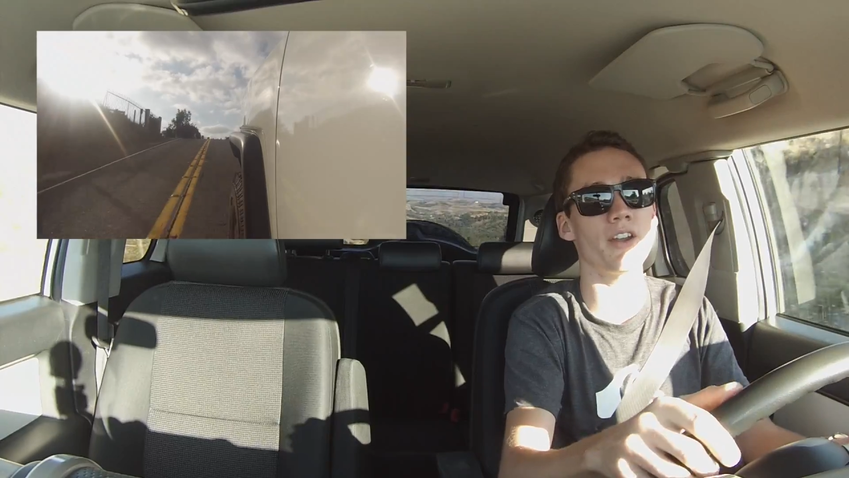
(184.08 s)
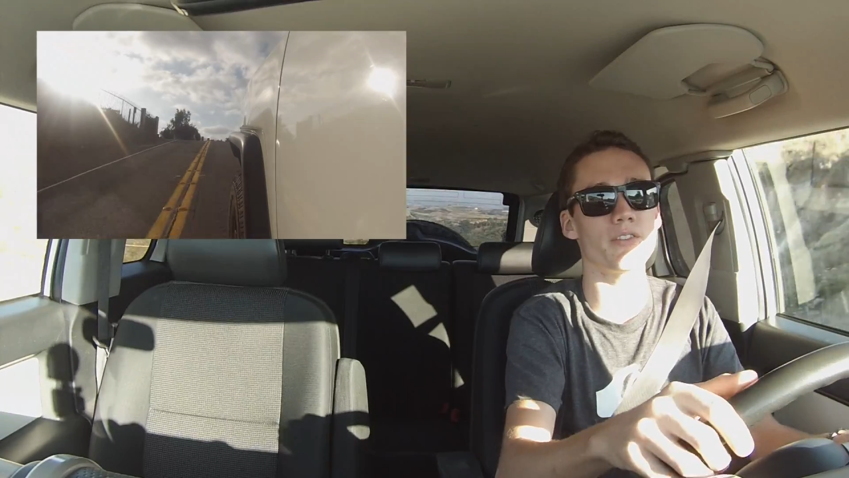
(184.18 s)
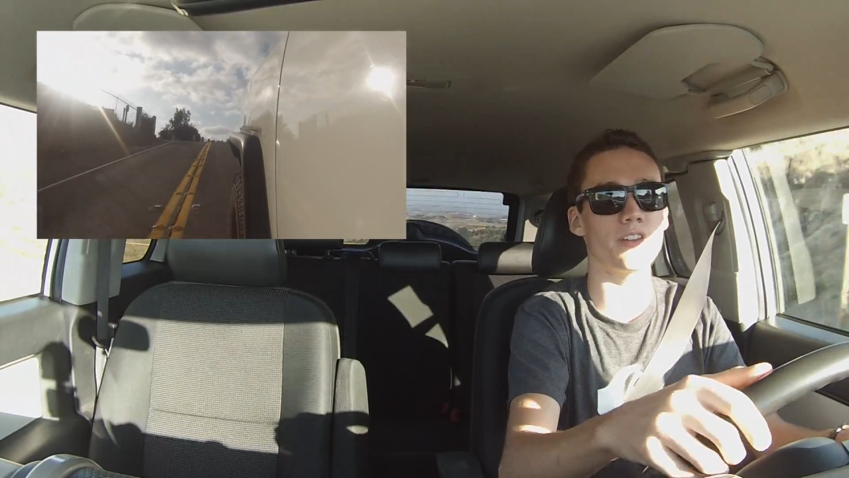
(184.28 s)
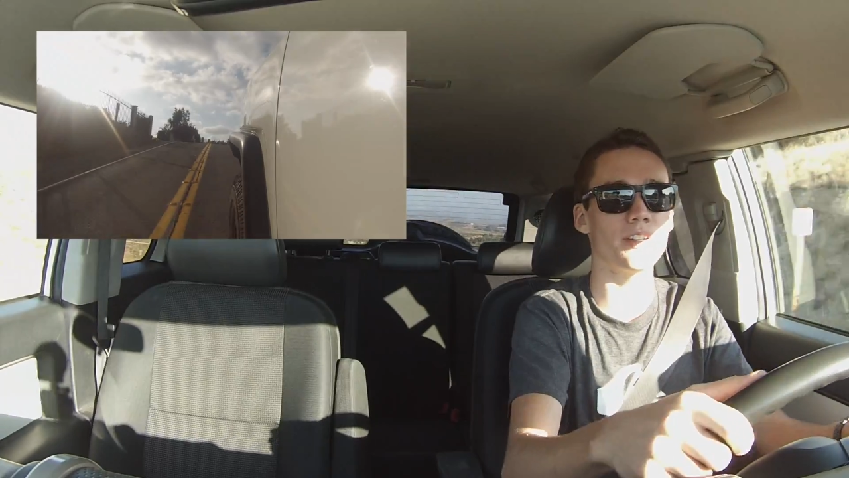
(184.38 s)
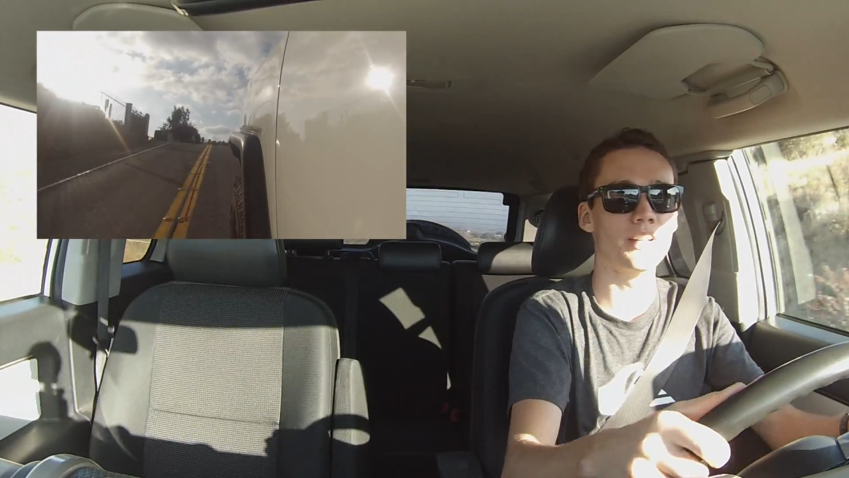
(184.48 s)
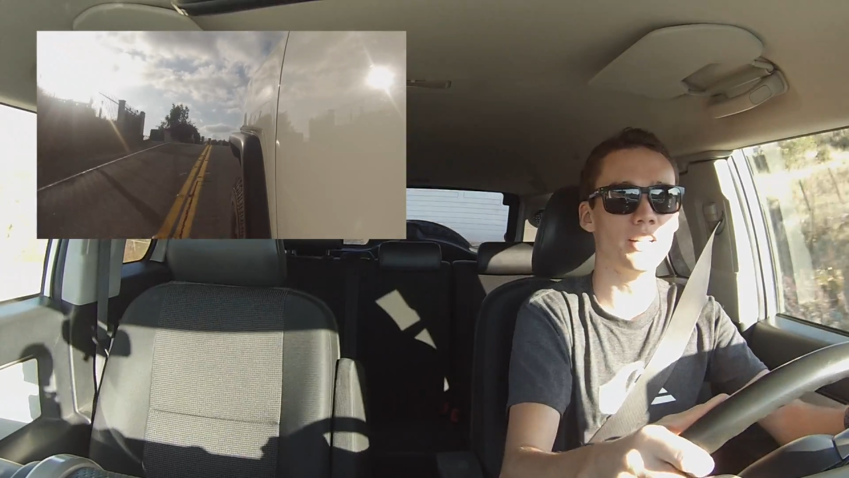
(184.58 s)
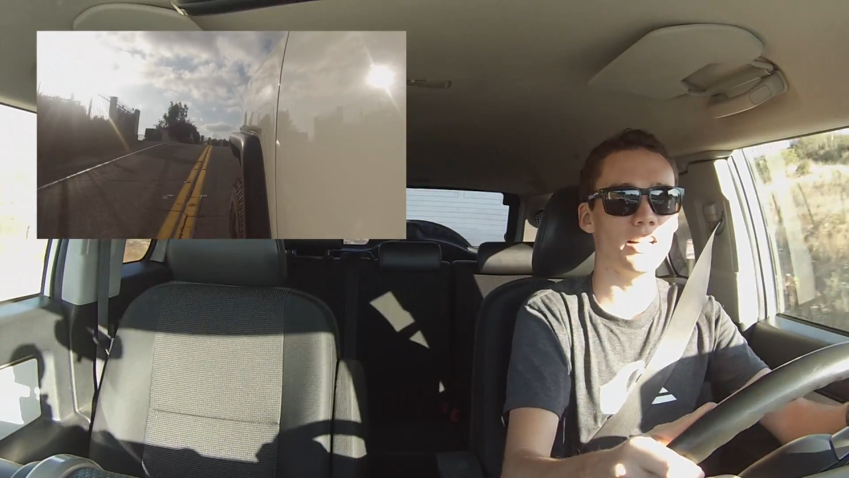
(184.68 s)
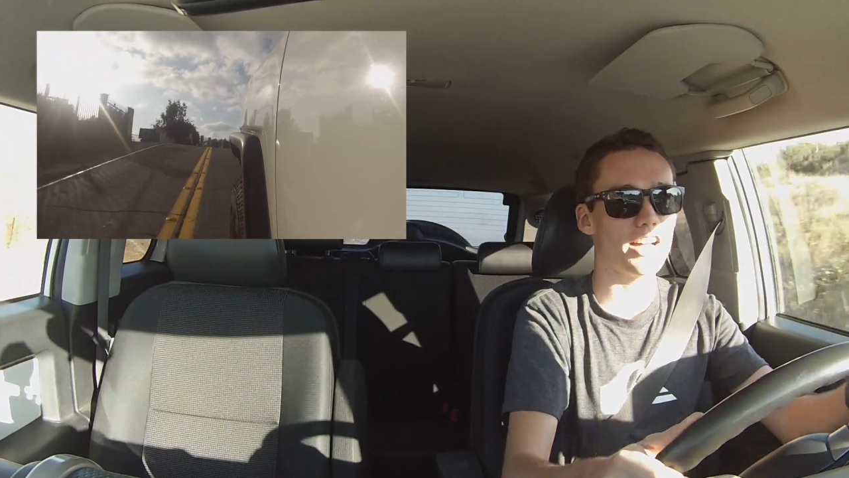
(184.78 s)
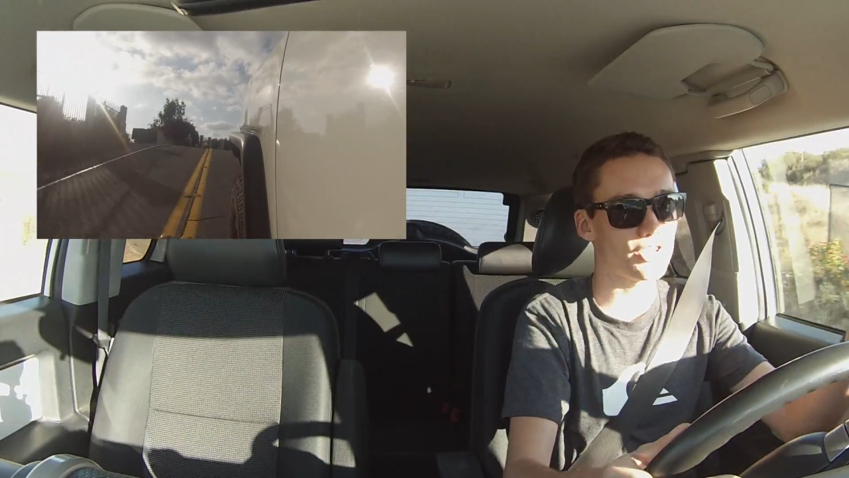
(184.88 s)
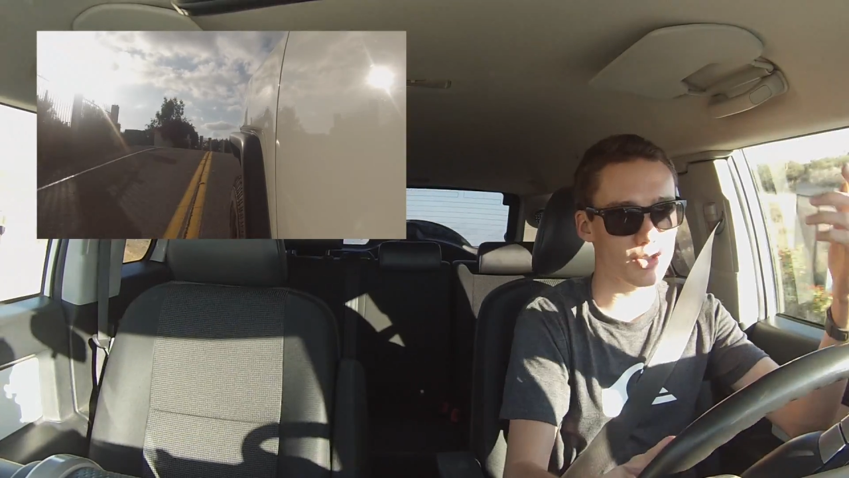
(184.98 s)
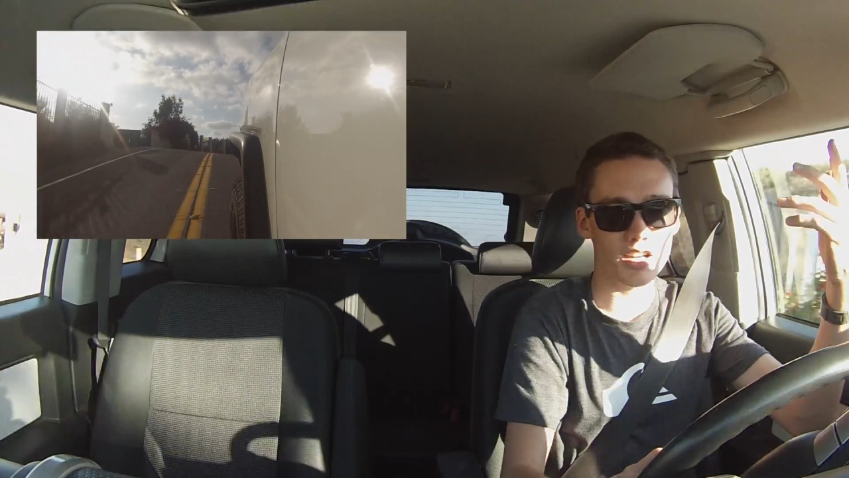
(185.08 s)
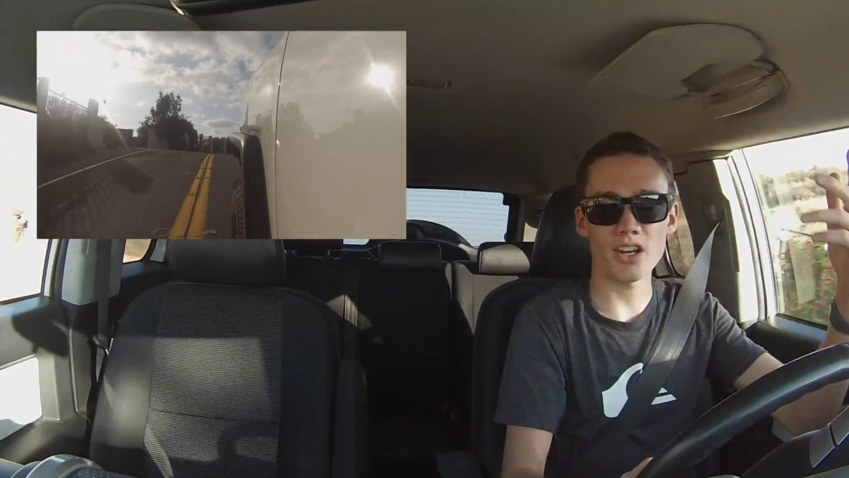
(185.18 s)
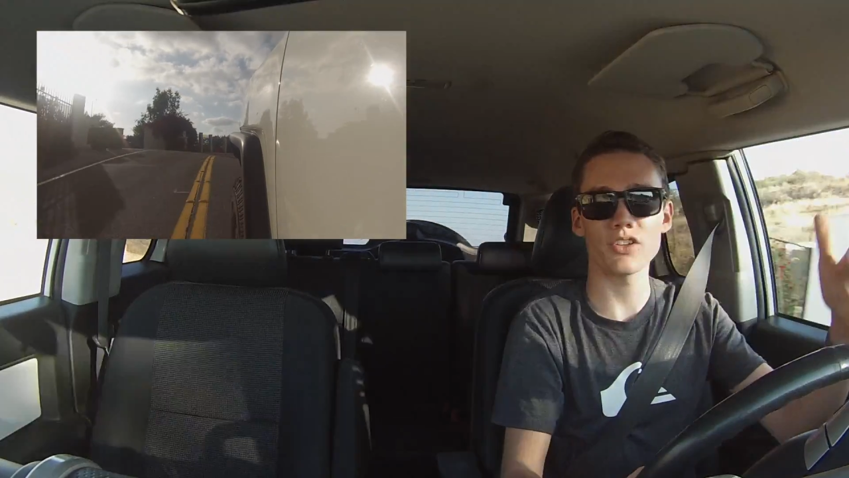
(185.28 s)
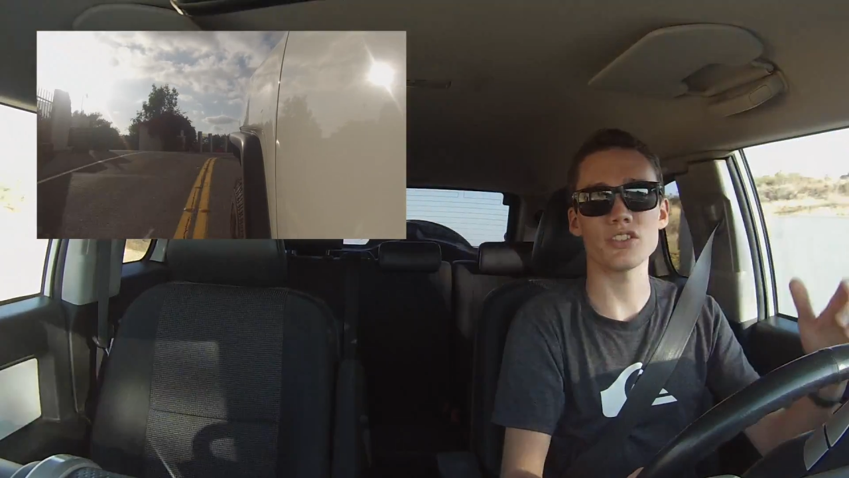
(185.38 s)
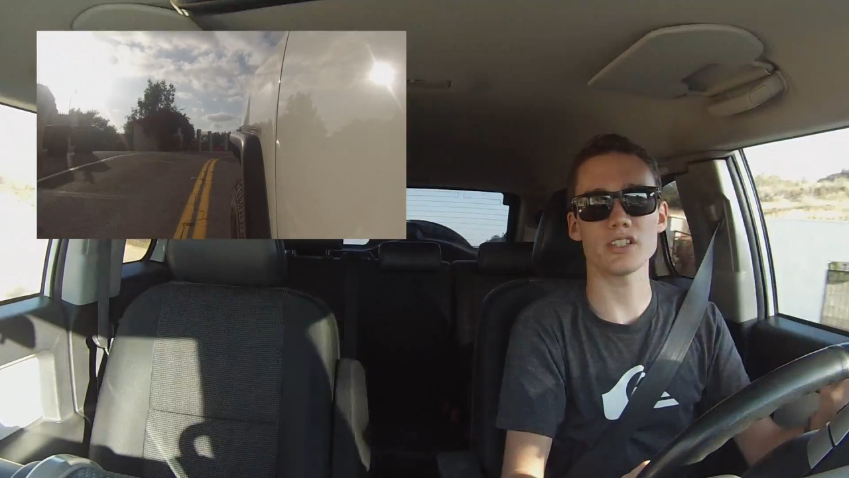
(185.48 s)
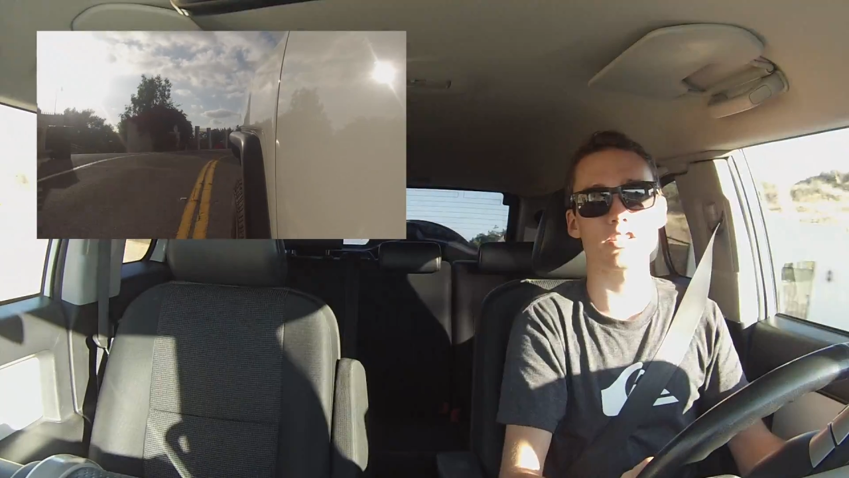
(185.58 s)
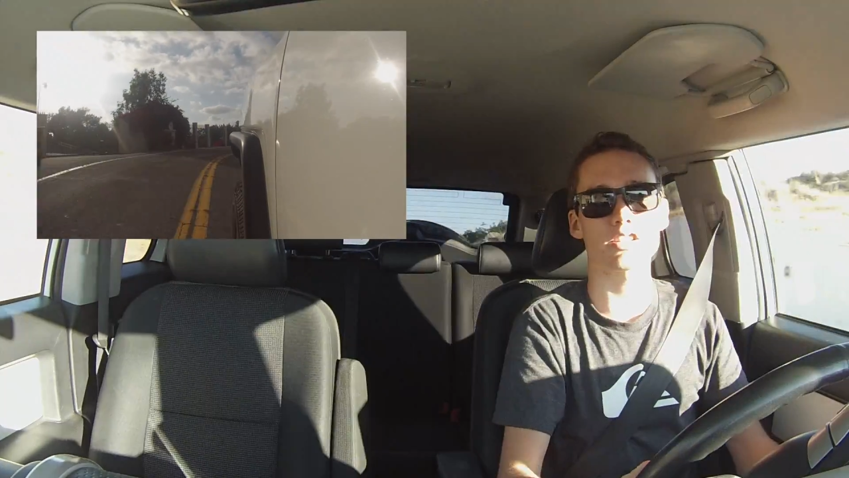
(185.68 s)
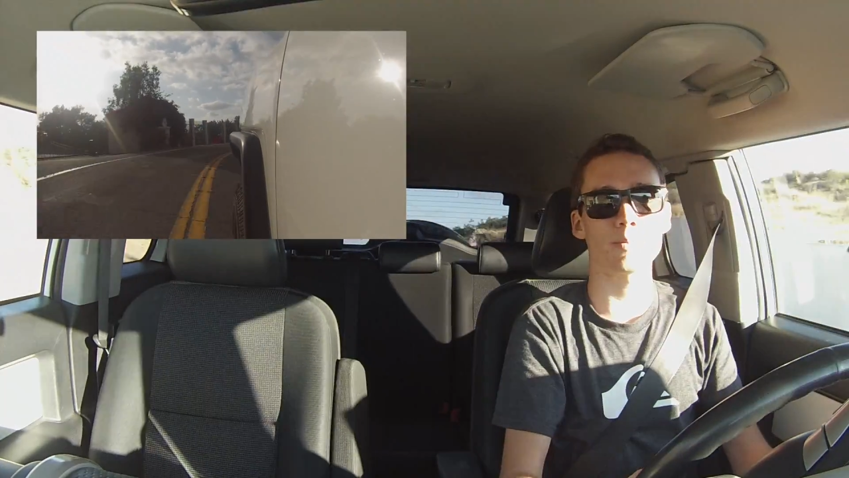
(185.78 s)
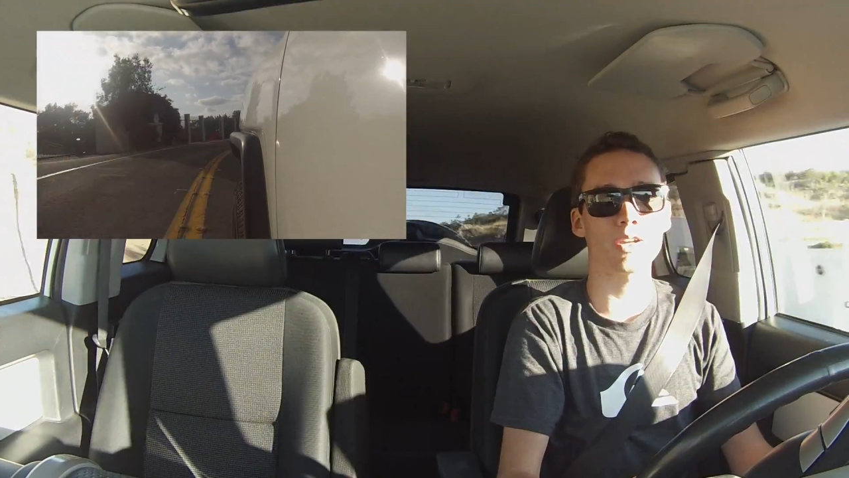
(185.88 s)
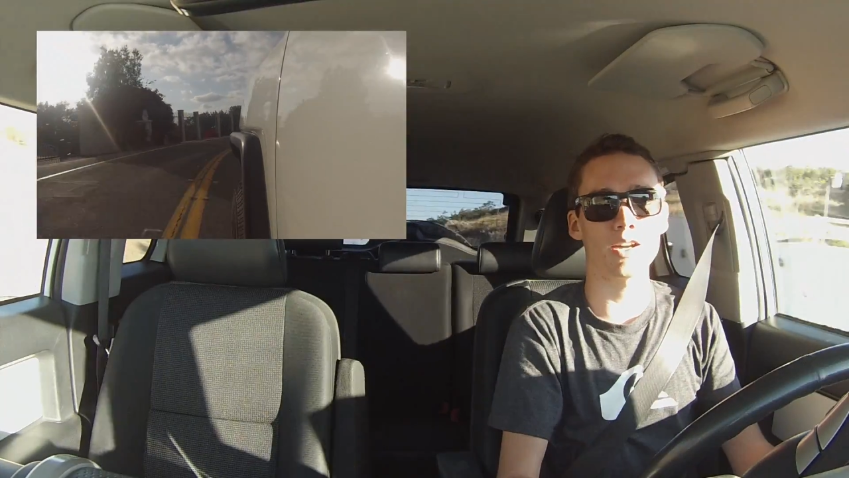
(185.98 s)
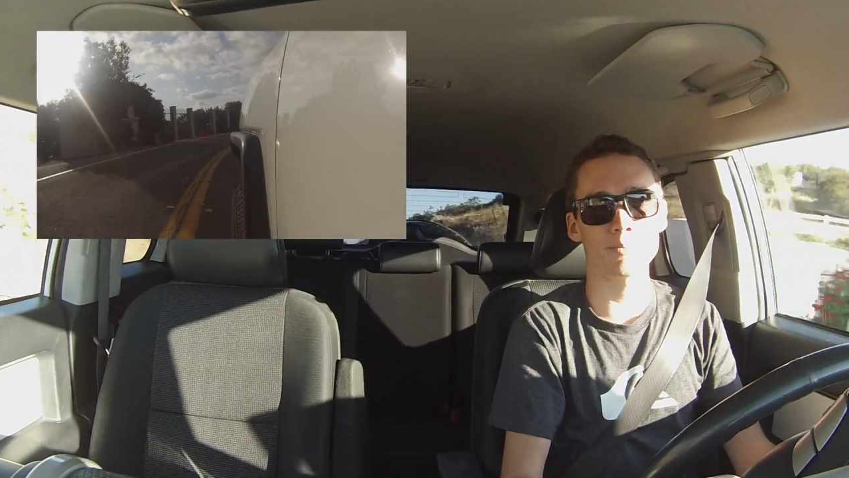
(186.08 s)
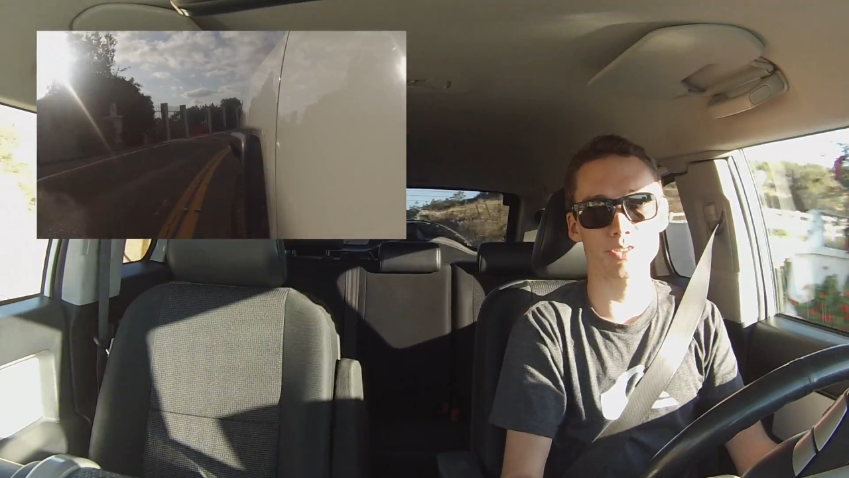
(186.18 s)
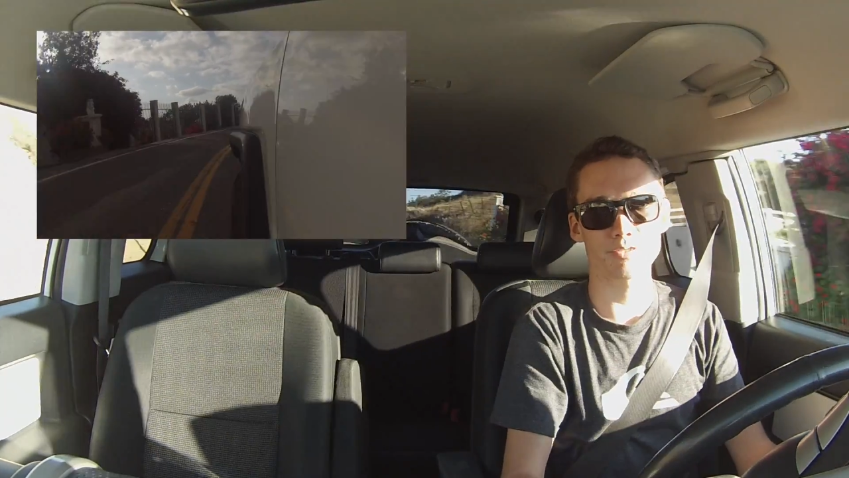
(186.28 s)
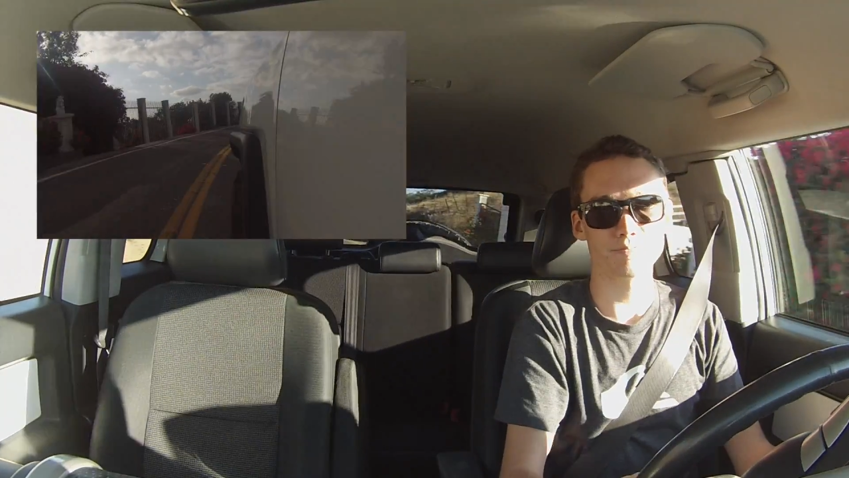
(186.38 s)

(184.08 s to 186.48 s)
of it. I do get understeer sometimes,